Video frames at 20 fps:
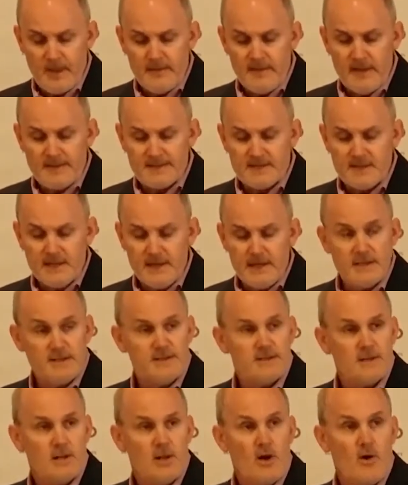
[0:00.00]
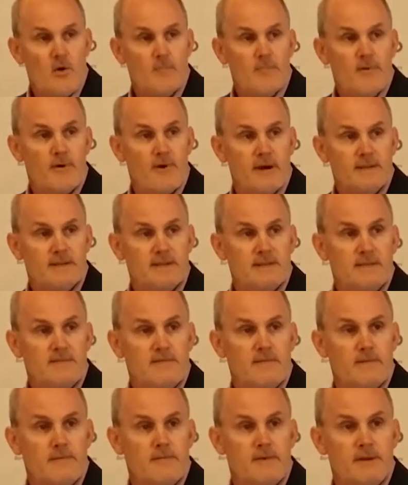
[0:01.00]
That's leading to lower prices
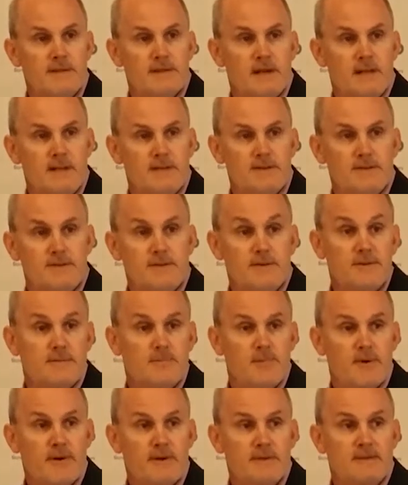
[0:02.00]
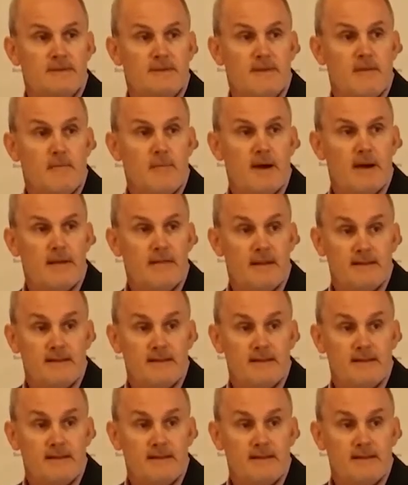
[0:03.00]
for retail insurance products in the main.